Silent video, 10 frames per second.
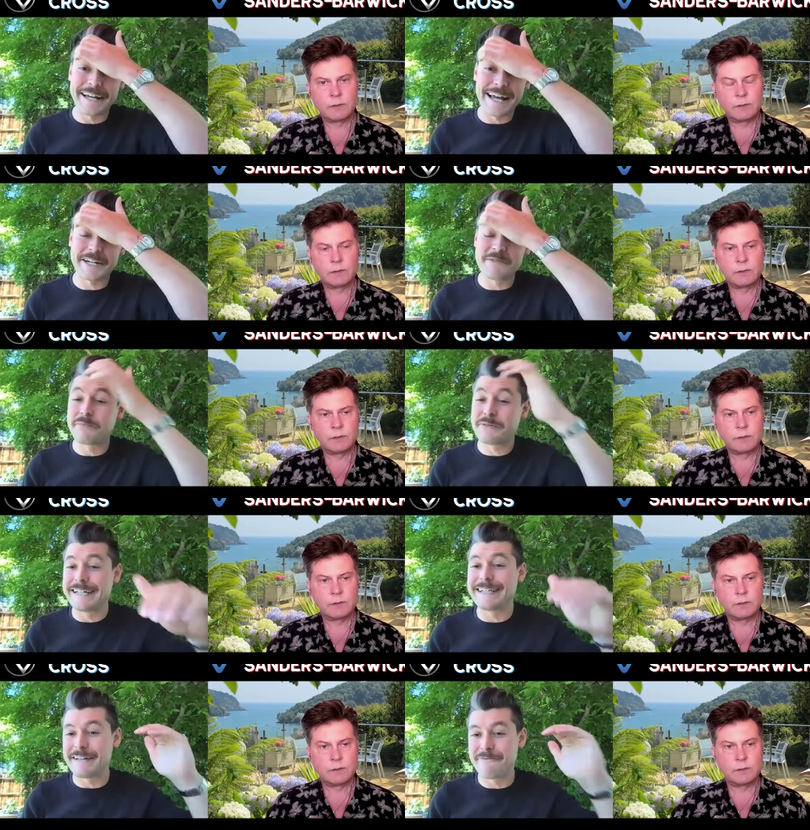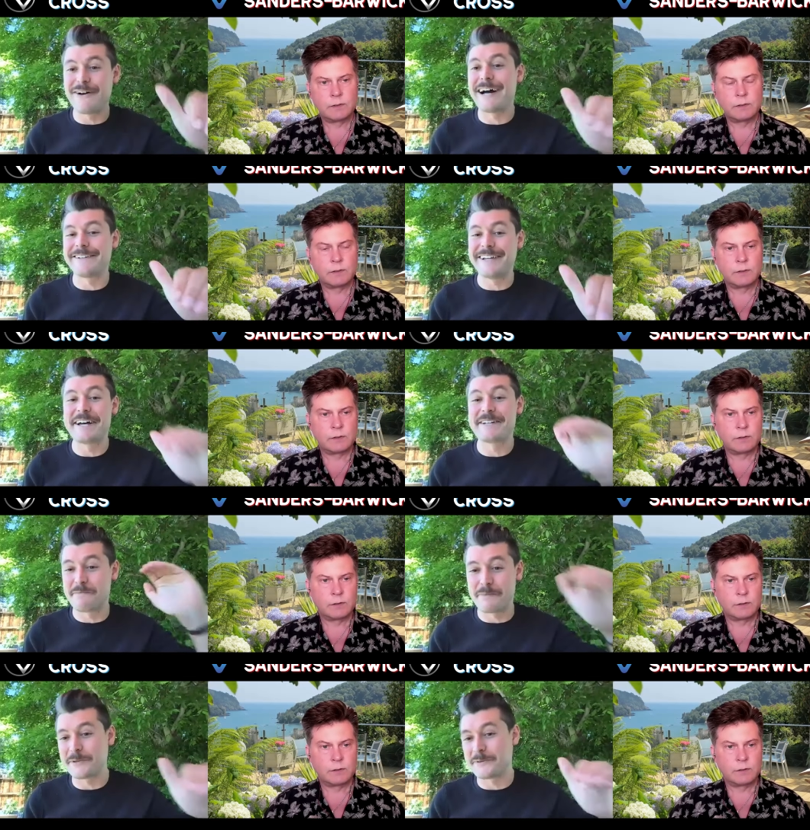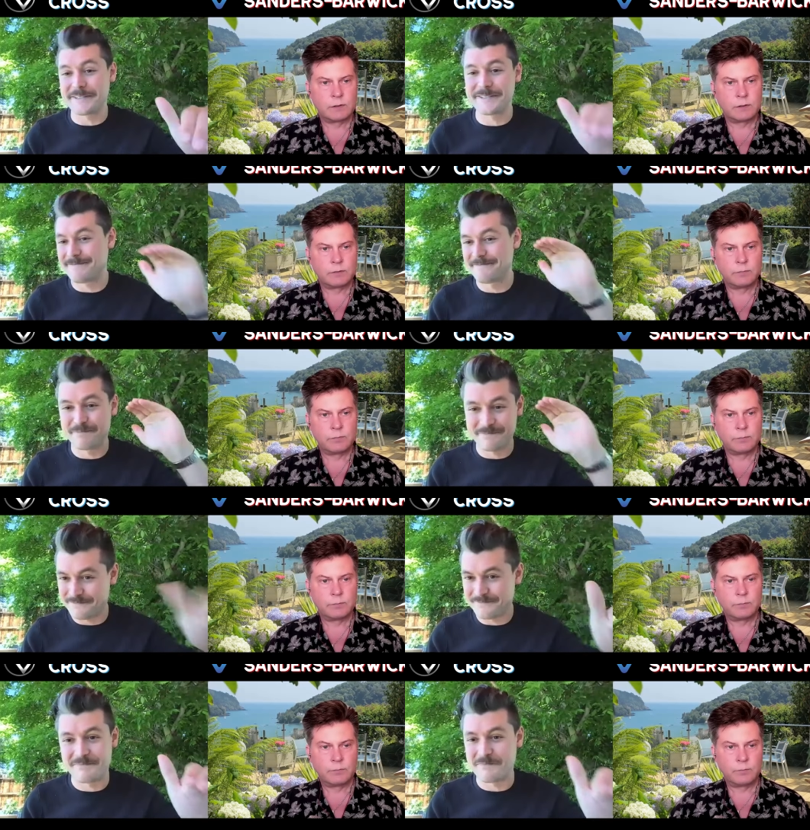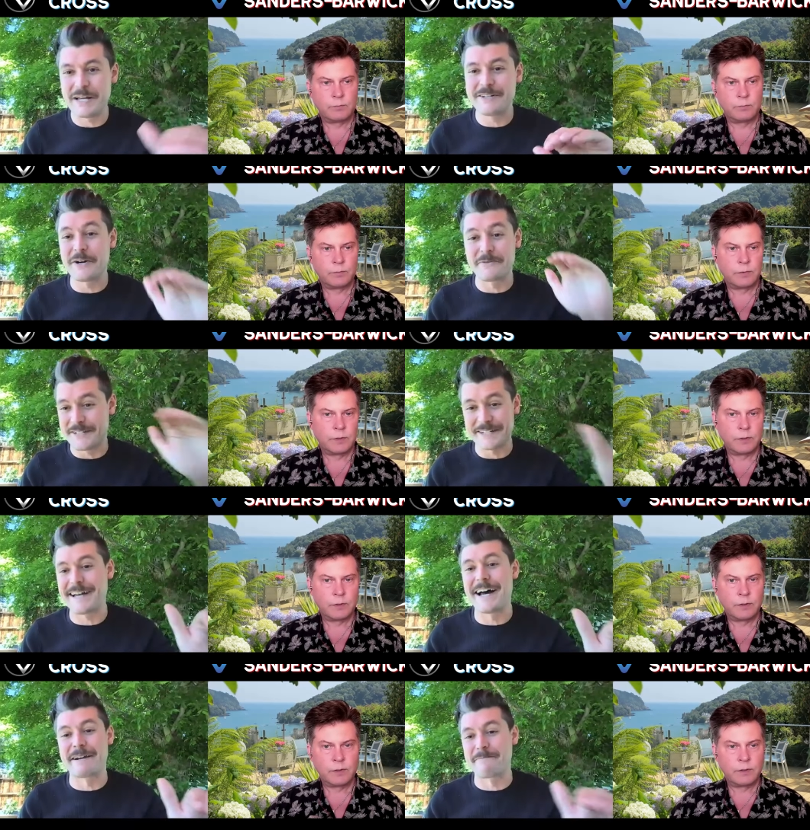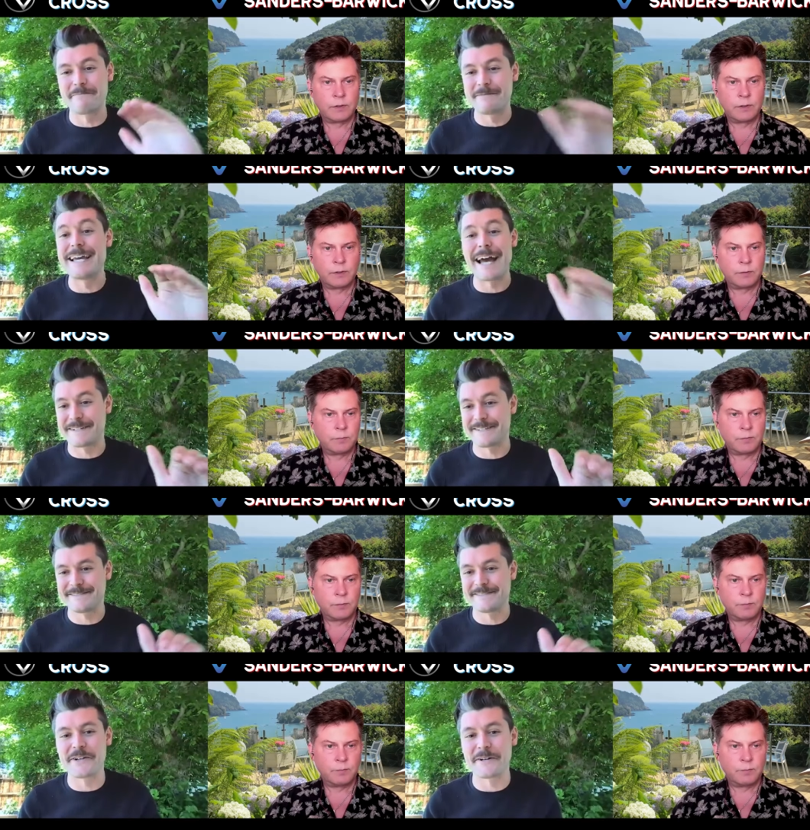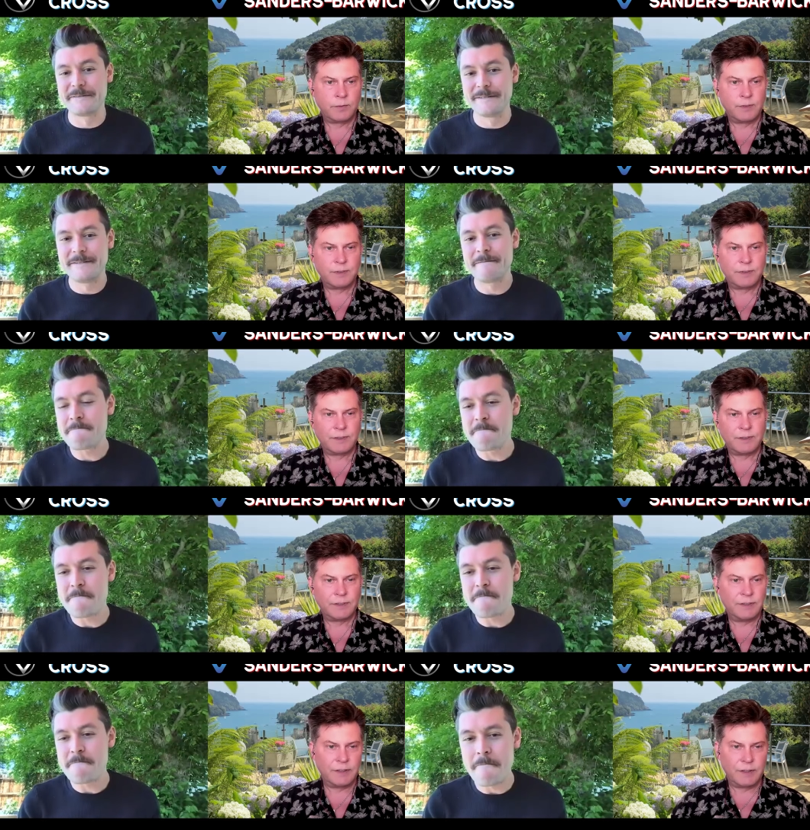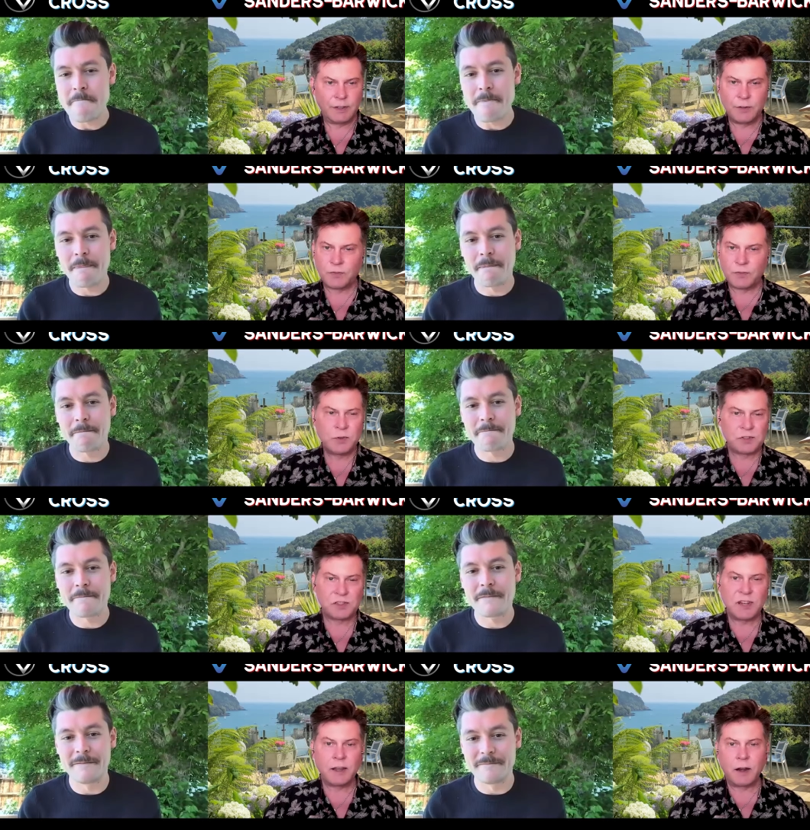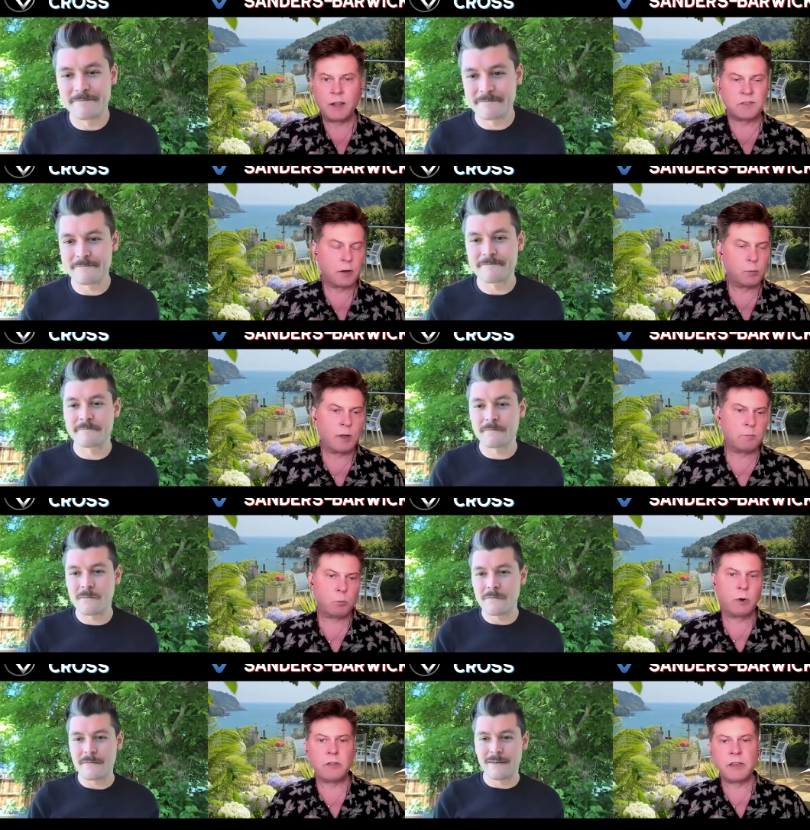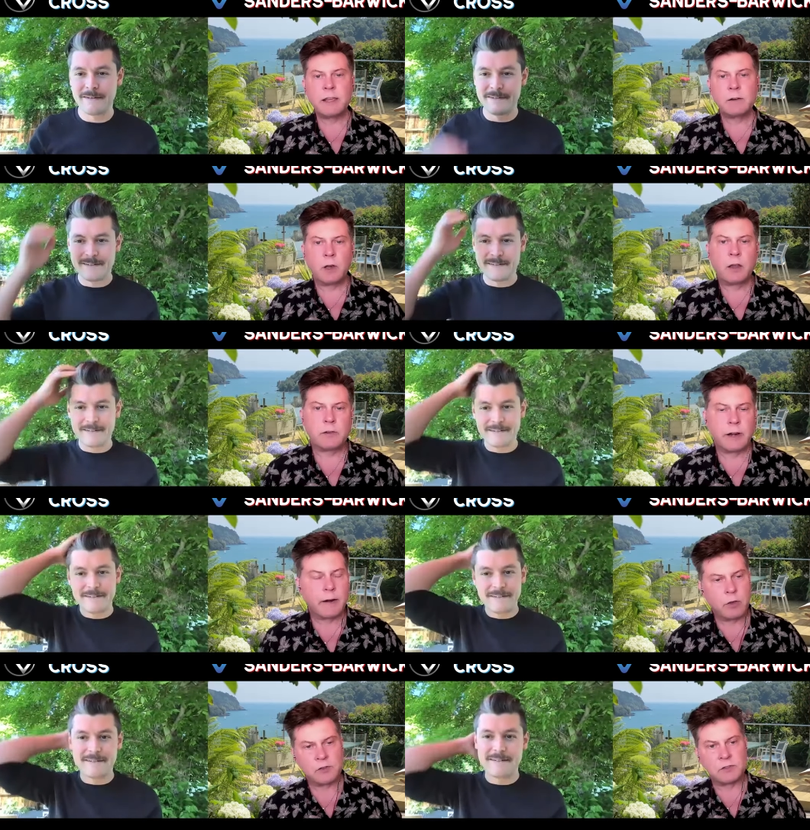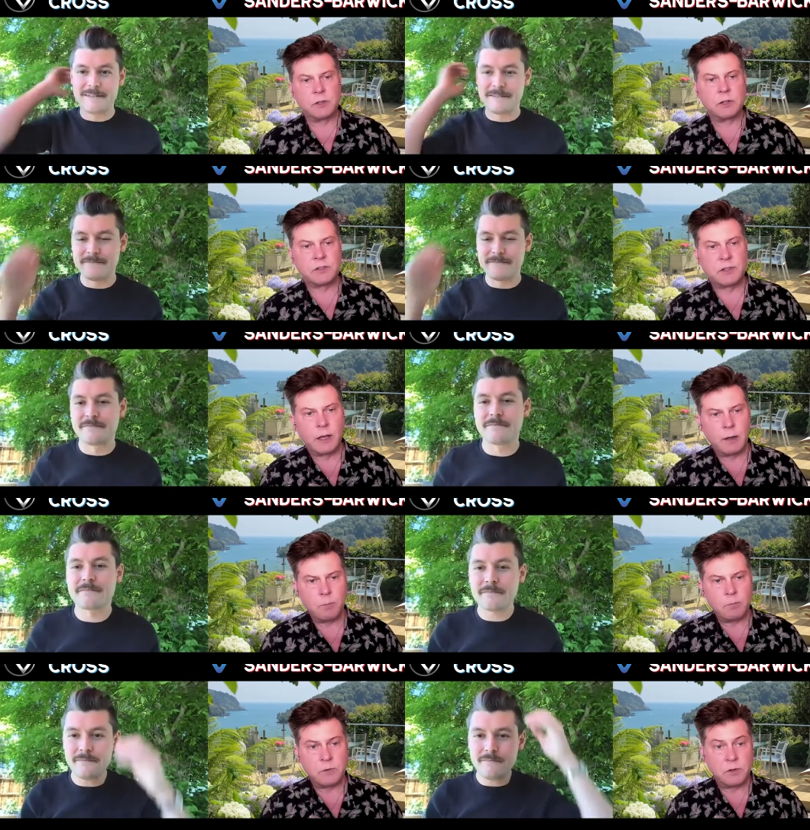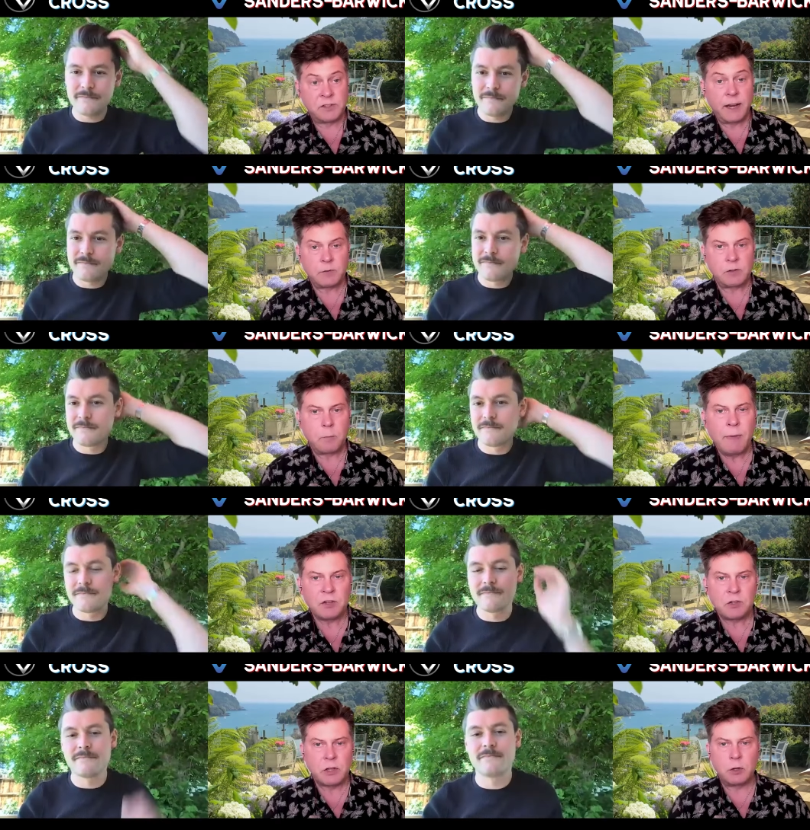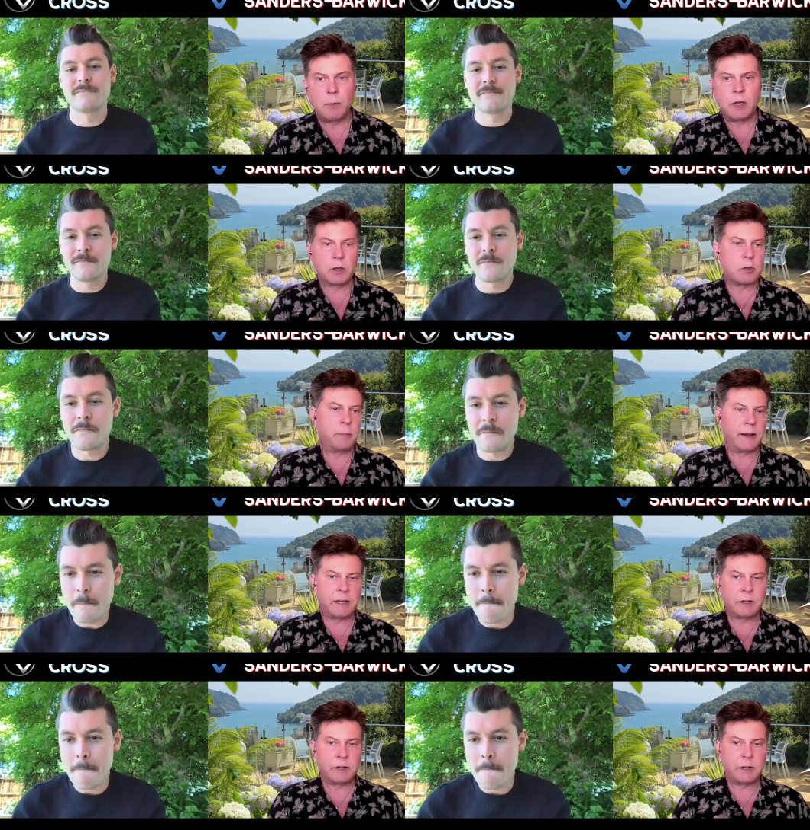Speaker 1: a completely finalized, built, you know, design yet. You know.
Speaker 2: Of course, yeah, and so one, one of the other areas that um, the setup like mentioned that you might accommodate